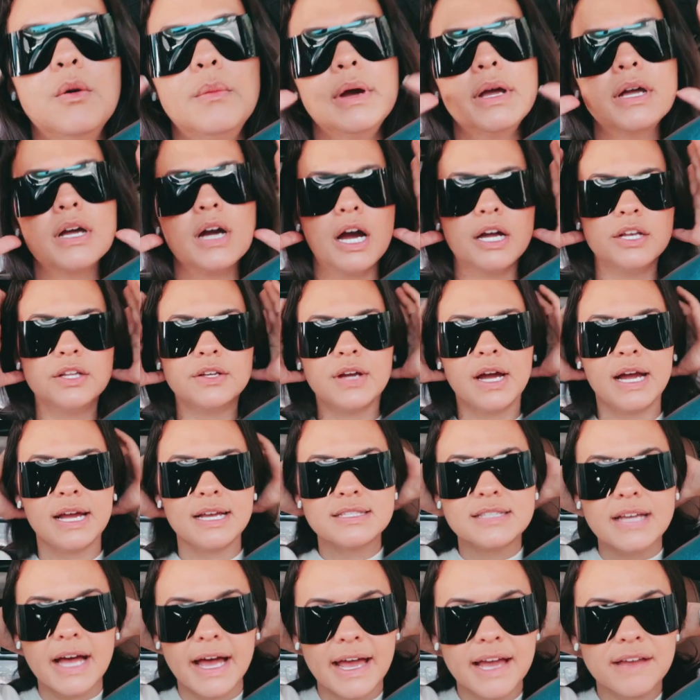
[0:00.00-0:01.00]
my God, you
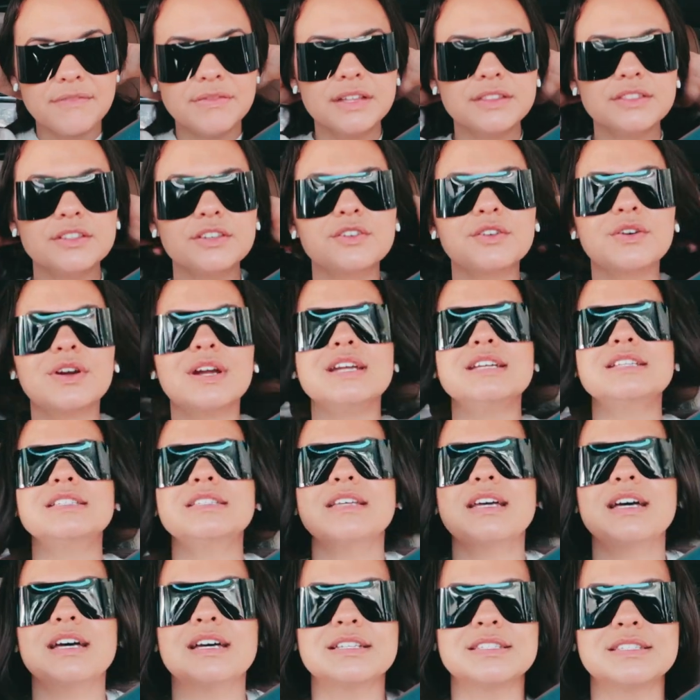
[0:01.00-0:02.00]
guys, I have like the
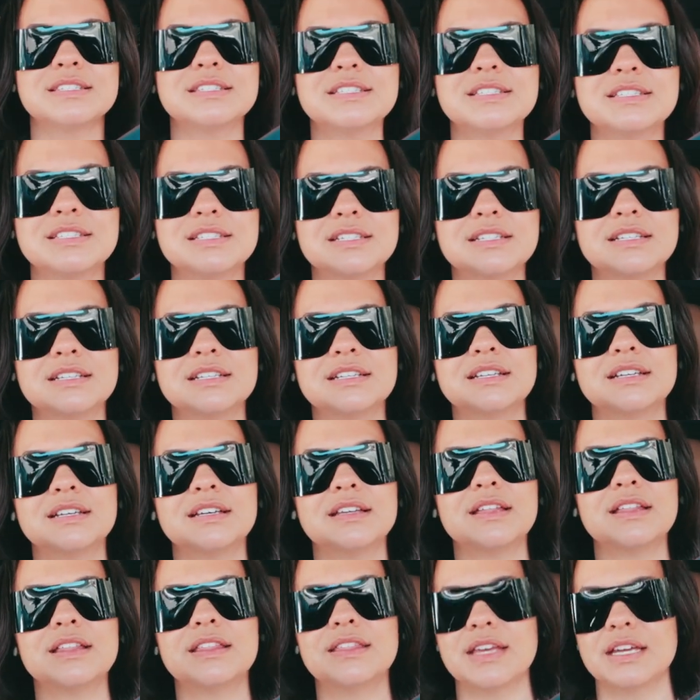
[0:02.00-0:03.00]
craziest
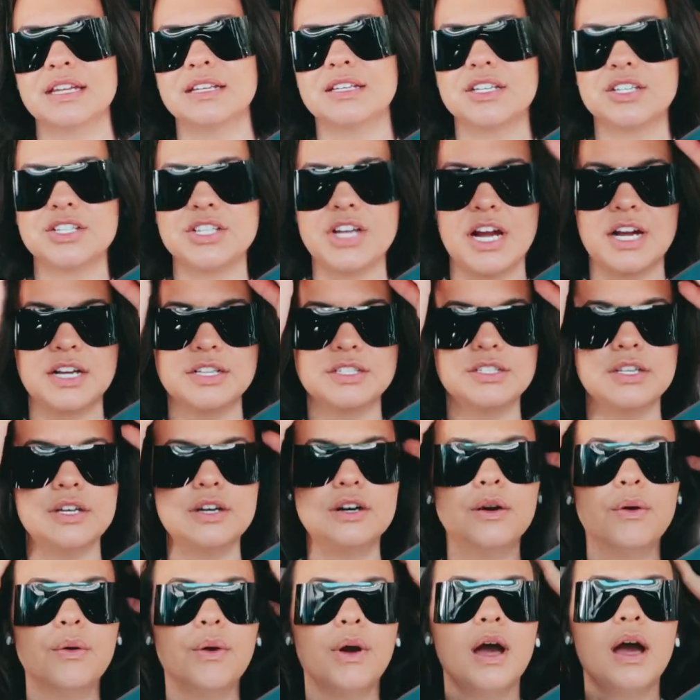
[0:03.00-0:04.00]
thing to share.
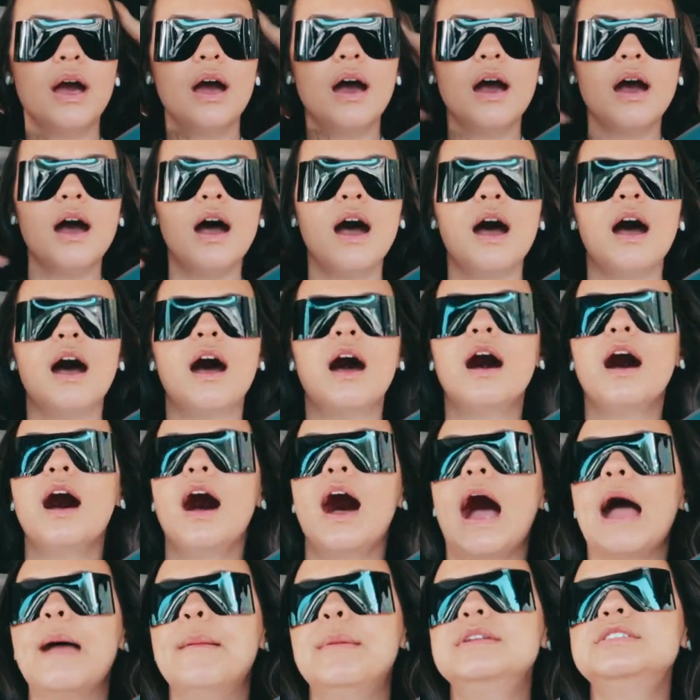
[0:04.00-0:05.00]
So
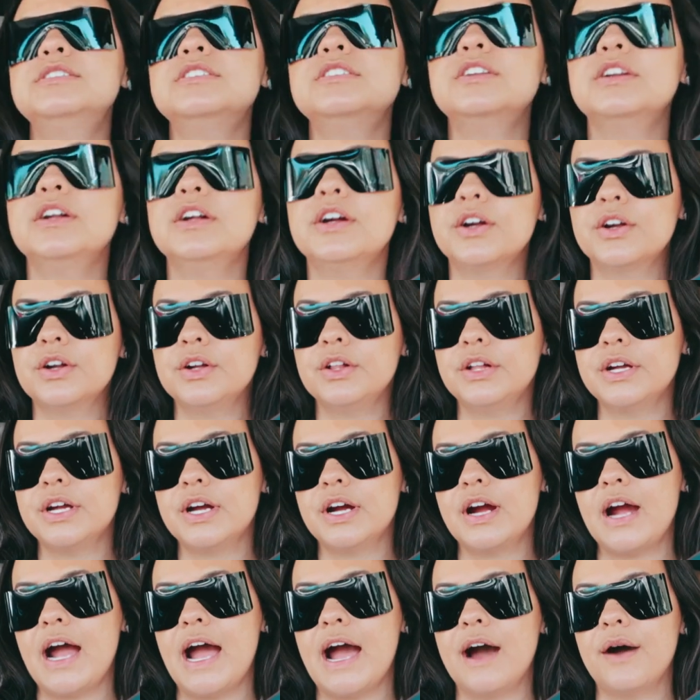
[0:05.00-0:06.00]
I mentioned it
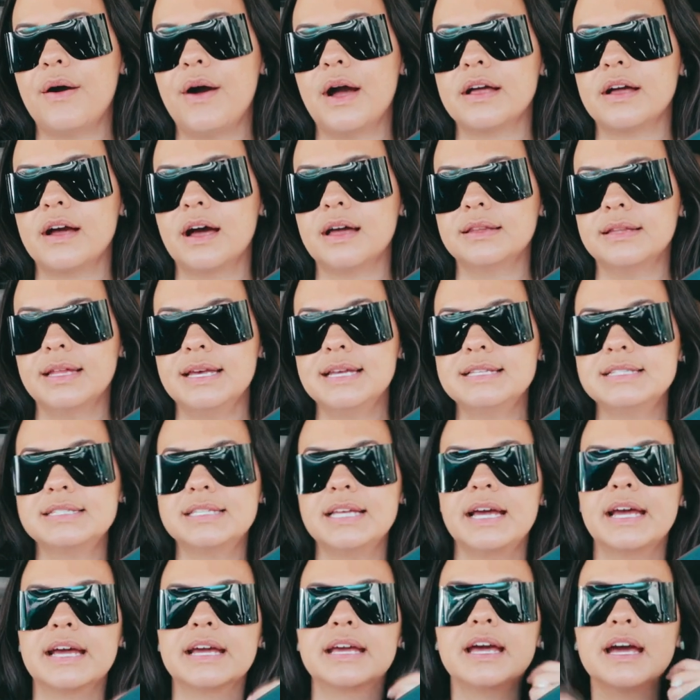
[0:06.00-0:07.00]
earlier how I got
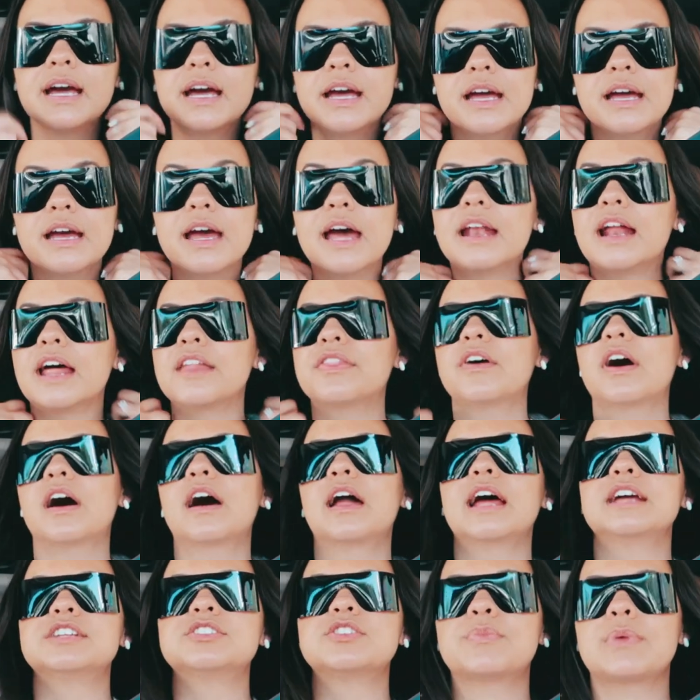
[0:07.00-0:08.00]
LASIK and I
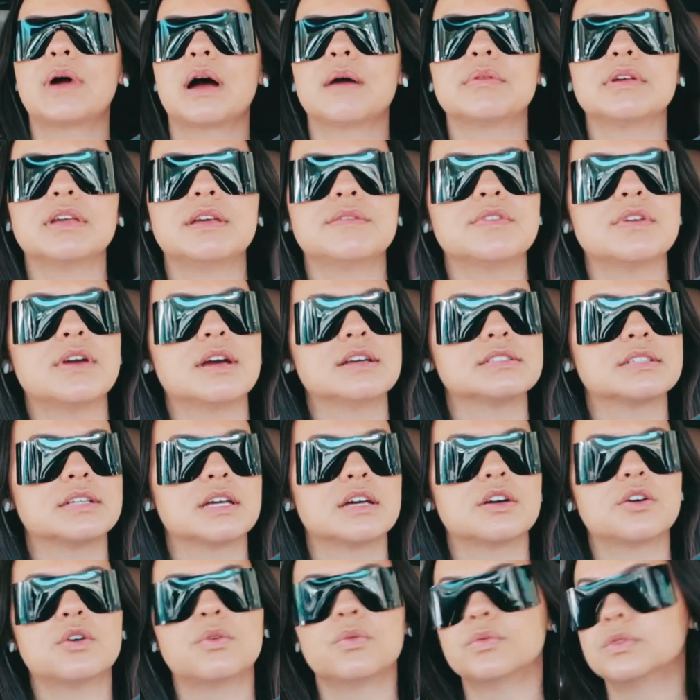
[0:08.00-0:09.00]
thought I should probably give you guys
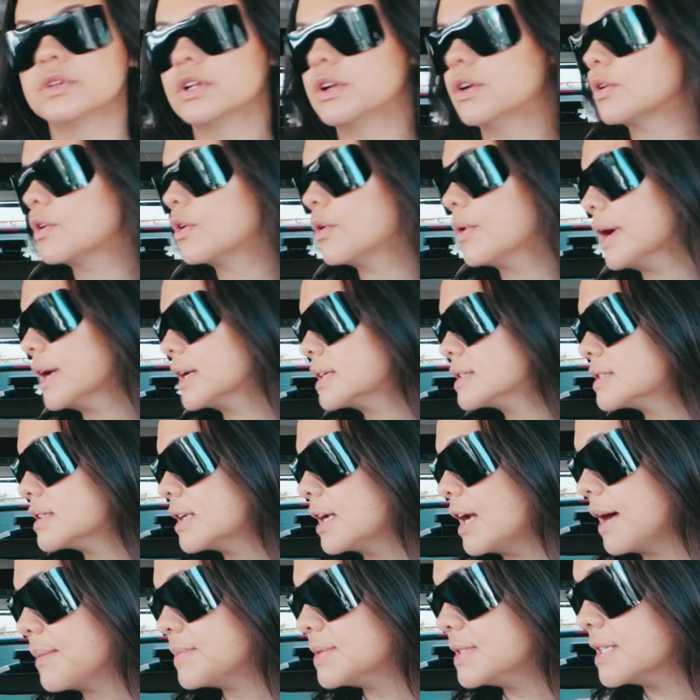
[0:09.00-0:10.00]
a little quick
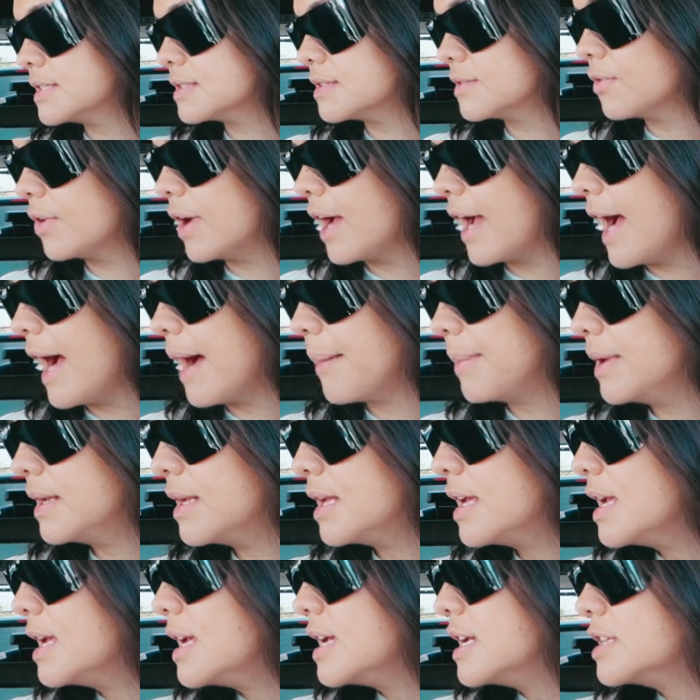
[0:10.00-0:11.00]
synopsis of what happened.
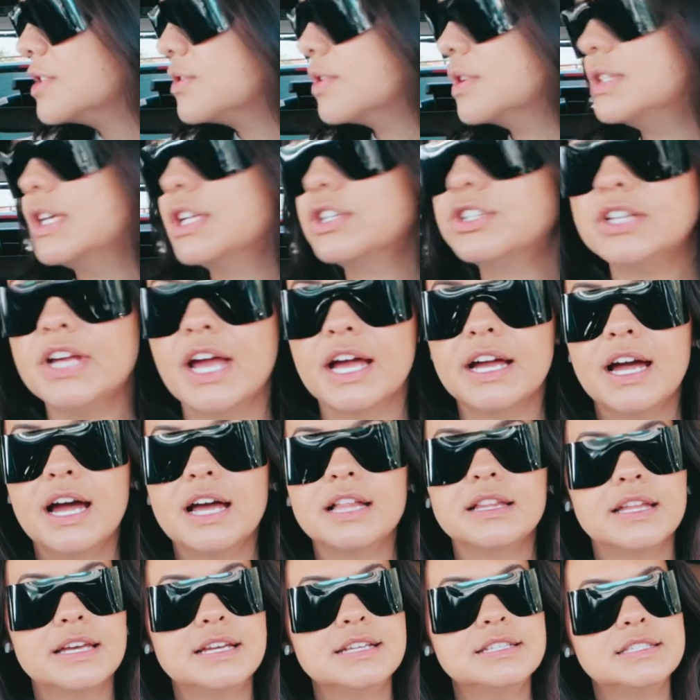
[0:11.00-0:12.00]
So essentially I
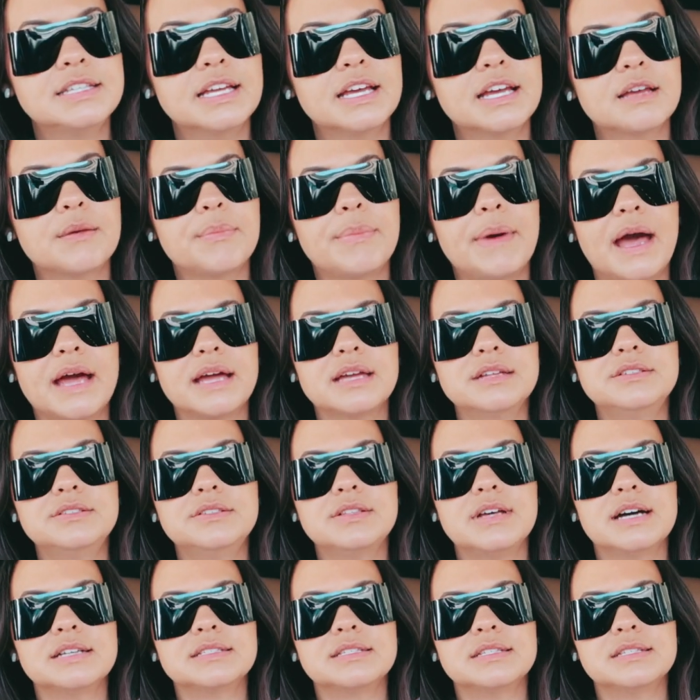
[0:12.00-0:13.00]
got LASIK back in
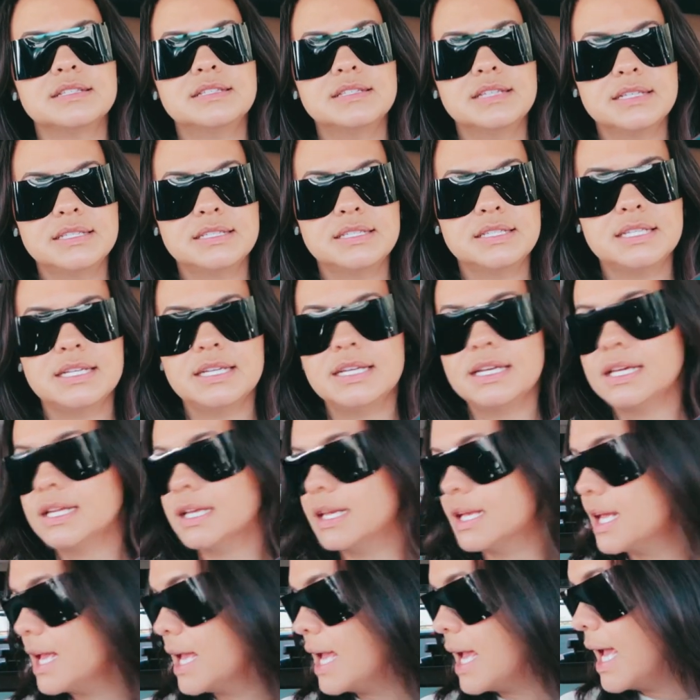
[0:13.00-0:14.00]

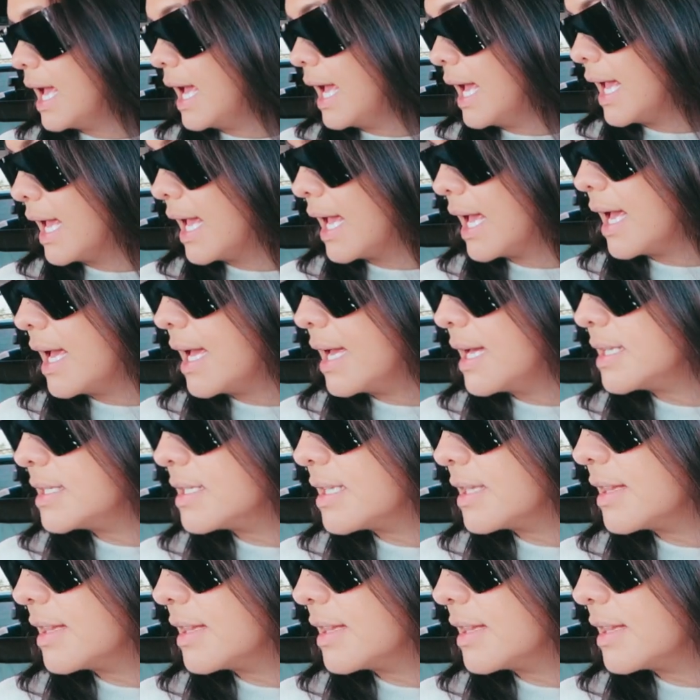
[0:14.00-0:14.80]
2016 and